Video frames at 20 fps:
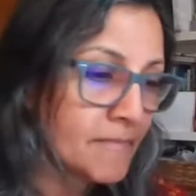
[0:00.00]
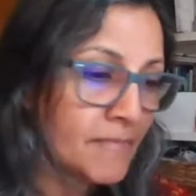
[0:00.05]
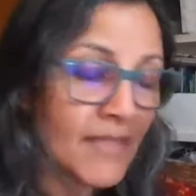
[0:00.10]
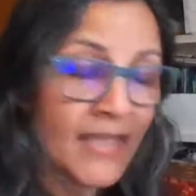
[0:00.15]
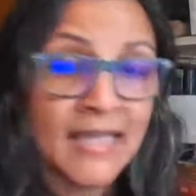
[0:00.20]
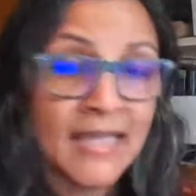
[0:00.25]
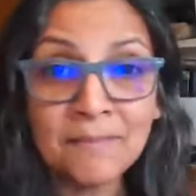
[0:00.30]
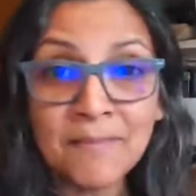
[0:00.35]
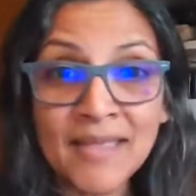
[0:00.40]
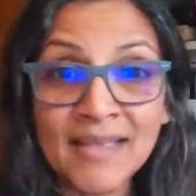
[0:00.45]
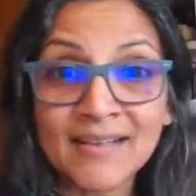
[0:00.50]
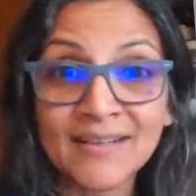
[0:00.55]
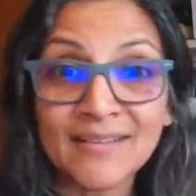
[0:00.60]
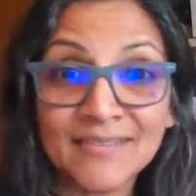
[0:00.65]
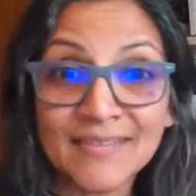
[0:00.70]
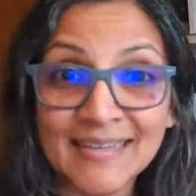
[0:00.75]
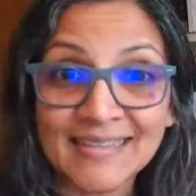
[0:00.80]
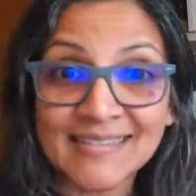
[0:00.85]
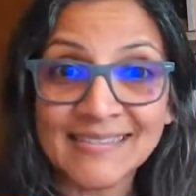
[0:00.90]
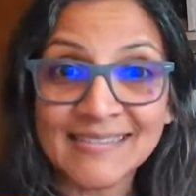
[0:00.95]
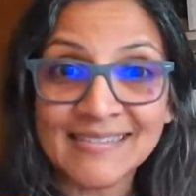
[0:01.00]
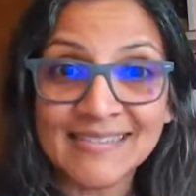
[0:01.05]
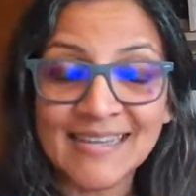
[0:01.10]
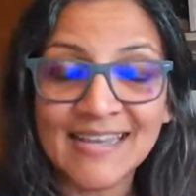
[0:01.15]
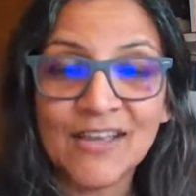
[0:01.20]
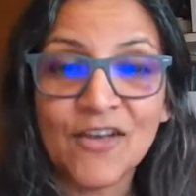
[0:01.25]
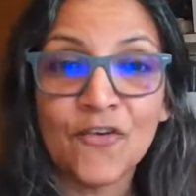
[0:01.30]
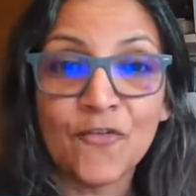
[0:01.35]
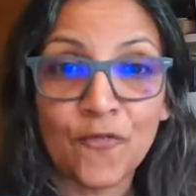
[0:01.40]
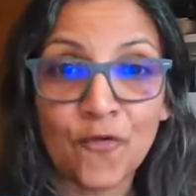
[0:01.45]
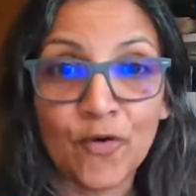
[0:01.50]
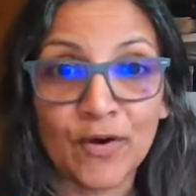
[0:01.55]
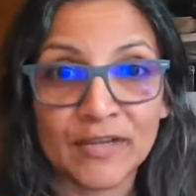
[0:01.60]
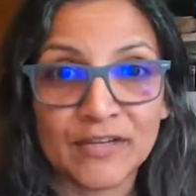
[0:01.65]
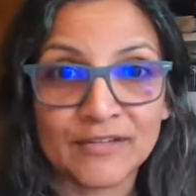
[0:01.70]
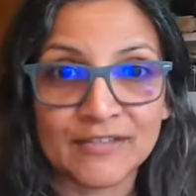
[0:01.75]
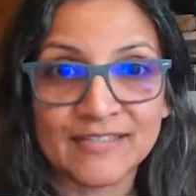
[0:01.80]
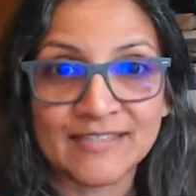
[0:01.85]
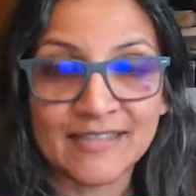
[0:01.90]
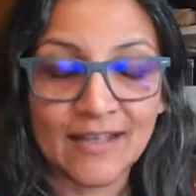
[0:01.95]
and make a list for
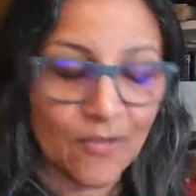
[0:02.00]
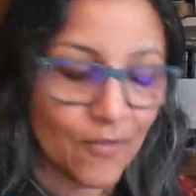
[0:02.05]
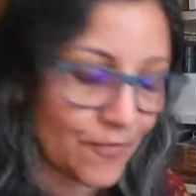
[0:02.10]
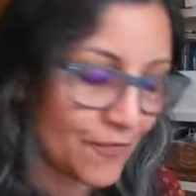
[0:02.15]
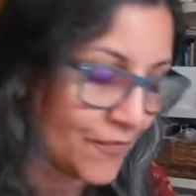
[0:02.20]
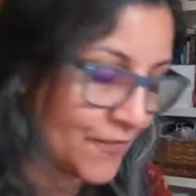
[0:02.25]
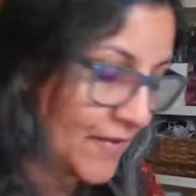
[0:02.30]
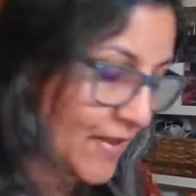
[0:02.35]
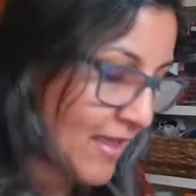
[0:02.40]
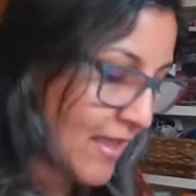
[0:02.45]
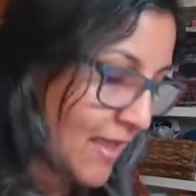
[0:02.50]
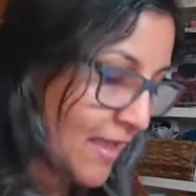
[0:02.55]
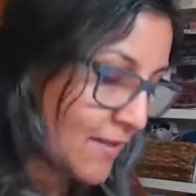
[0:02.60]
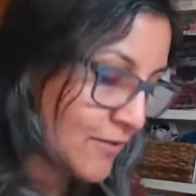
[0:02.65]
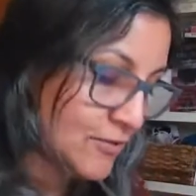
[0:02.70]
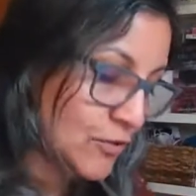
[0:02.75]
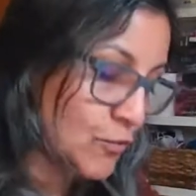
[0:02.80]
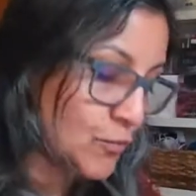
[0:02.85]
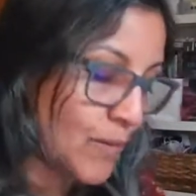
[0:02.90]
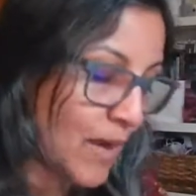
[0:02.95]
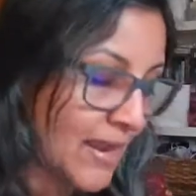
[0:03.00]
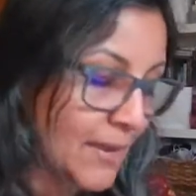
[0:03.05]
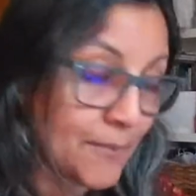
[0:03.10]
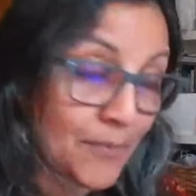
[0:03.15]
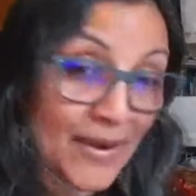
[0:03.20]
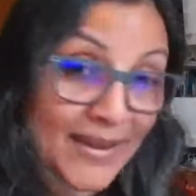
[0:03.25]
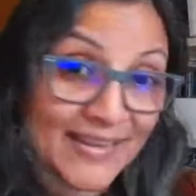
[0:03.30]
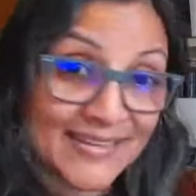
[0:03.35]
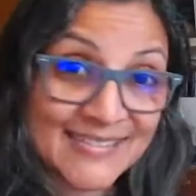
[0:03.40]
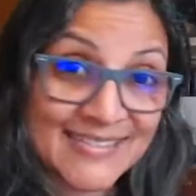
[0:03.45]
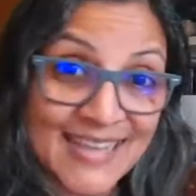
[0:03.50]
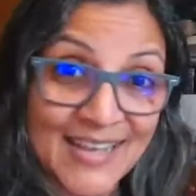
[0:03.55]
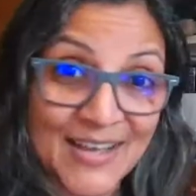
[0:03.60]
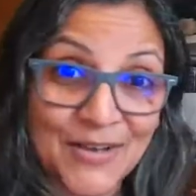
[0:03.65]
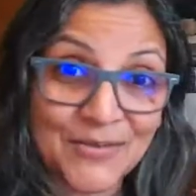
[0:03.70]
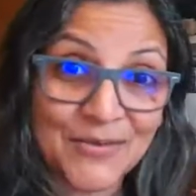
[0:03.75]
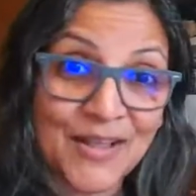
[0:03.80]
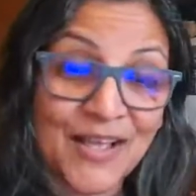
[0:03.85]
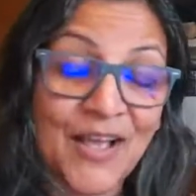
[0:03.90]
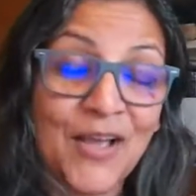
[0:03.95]
yourself. So break it
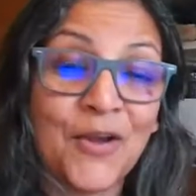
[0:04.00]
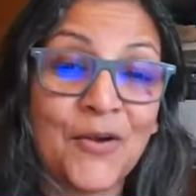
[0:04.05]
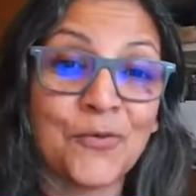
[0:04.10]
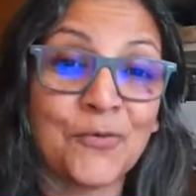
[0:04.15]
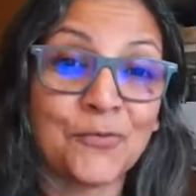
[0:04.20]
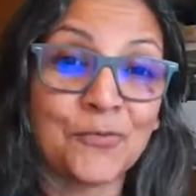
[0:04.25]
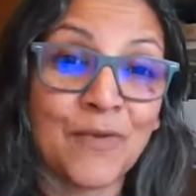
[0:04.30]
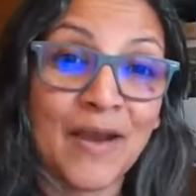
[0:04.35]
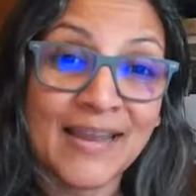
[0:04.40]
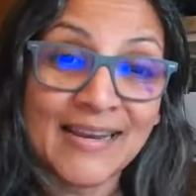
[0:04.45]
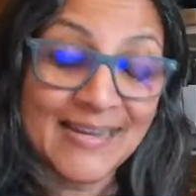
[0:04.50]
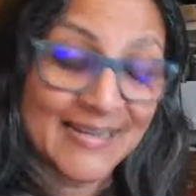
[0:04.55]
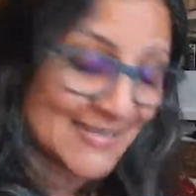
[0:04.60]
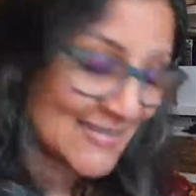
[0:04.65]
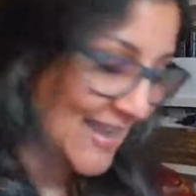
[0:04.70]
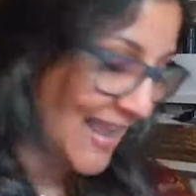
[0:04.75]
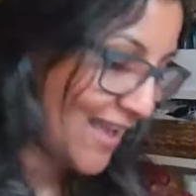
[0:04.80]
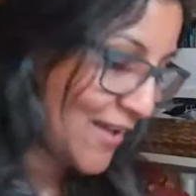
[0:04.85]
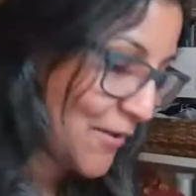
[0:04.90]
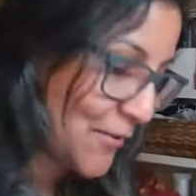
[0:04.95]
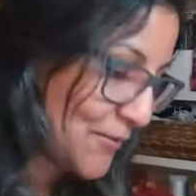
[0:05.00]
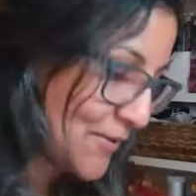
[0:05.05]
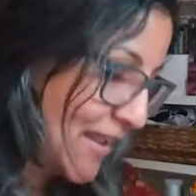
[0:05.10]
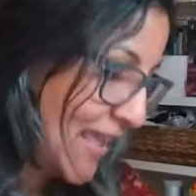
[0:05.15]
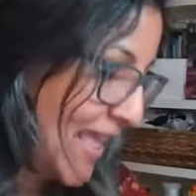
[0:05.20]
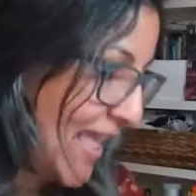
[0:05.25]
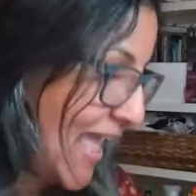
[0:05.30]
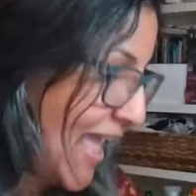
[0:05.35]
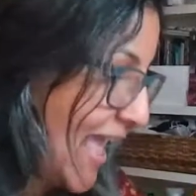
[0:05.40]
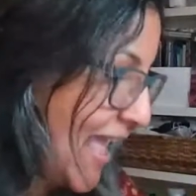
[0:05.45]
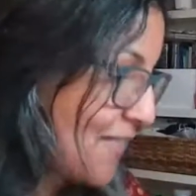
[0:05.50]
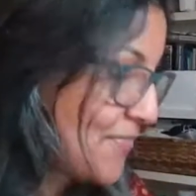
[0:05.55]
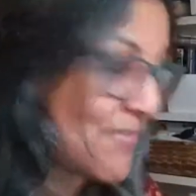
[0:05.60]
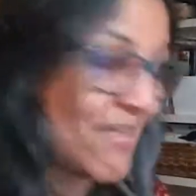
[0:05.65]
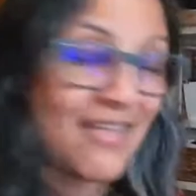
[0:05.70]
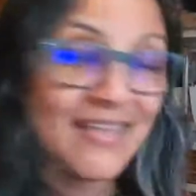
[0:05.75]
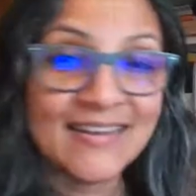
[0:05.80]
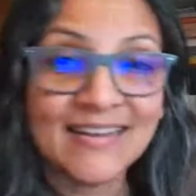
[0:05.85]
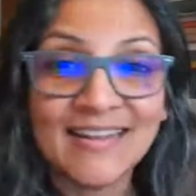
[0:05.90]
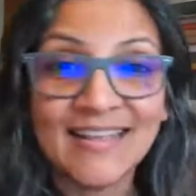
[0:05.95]
down, write it down, and
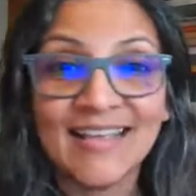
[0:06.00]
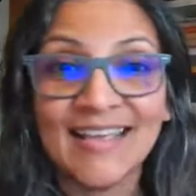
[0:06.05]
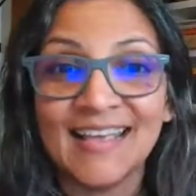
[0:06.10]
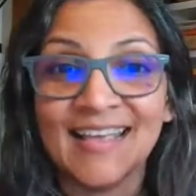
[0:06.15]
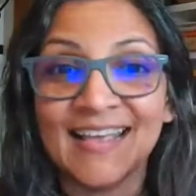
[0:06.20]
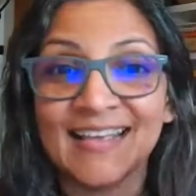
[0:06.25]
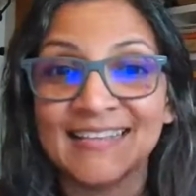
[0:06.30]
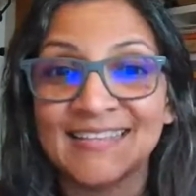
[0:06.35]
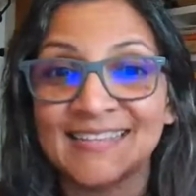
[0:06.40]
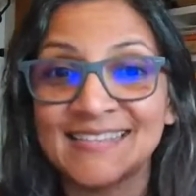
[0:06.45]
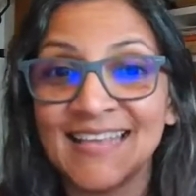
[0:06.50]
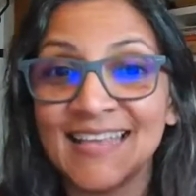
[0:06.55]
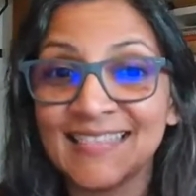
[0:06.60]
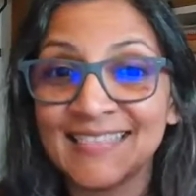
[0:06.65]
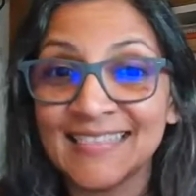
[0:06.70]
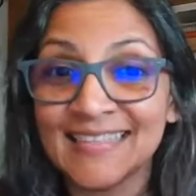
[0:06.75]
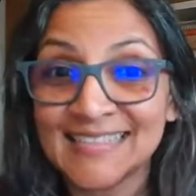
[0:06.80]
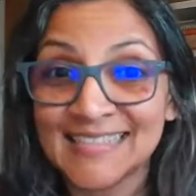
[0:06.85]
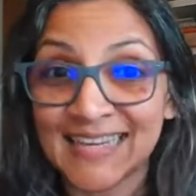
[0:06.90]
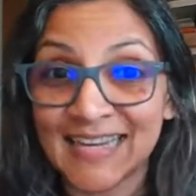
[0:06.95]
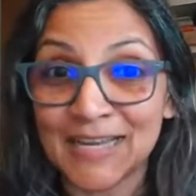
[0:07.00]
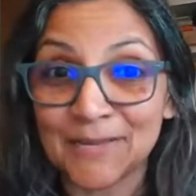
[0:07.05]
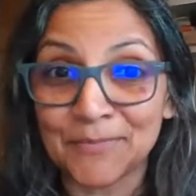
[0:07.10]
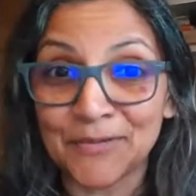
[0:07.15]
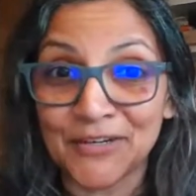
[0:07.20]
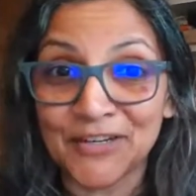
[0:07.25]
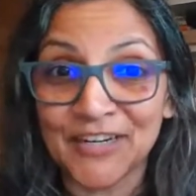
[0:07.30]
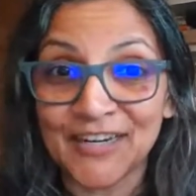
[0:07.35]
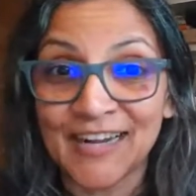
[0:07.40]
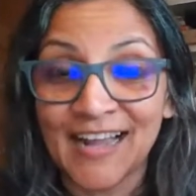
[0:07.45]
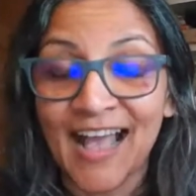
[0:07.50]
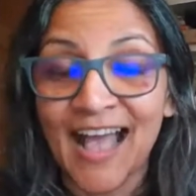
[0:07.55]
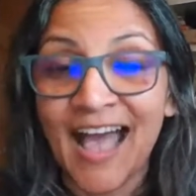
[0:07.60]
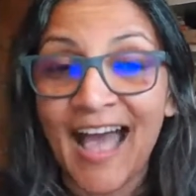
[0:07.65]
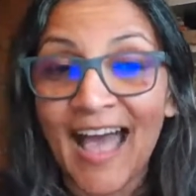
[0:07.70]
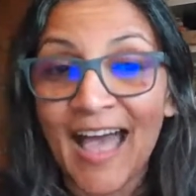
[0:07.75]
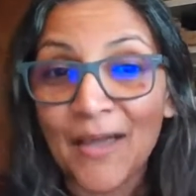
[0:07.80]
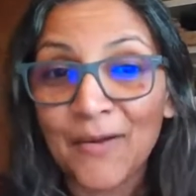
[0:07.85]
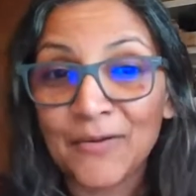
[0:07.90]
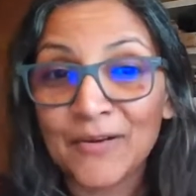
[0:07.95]
then set the timer.
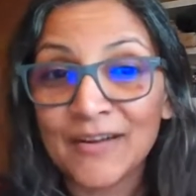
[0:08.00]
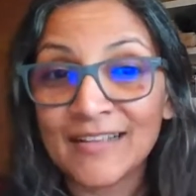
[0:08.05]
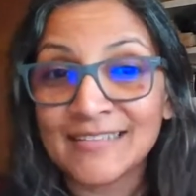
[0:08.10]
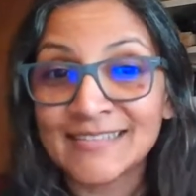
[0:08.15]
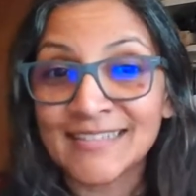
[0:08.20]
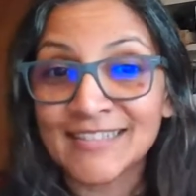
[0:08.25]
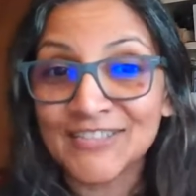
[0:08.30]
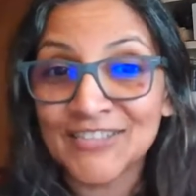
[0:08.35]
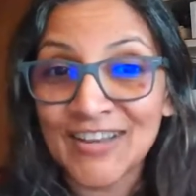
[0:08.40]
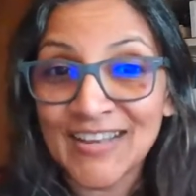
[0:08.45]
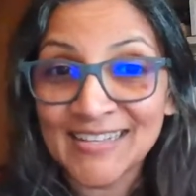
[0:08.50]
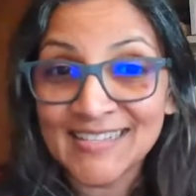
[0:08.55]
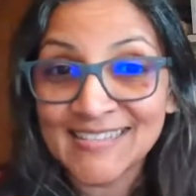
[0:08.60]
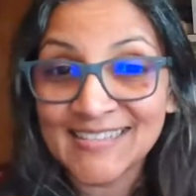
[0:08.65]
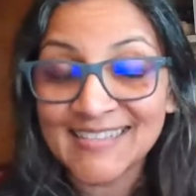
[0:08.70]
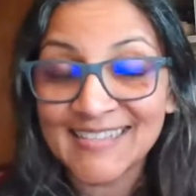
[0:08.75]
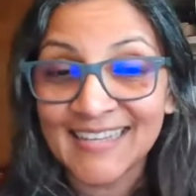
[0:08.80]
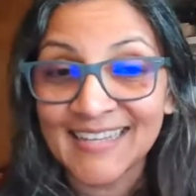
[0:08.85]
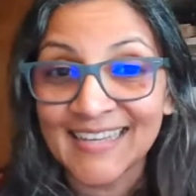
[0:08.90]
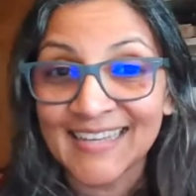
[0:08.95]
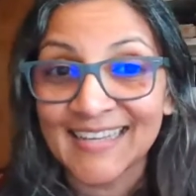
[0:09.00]
I would suggest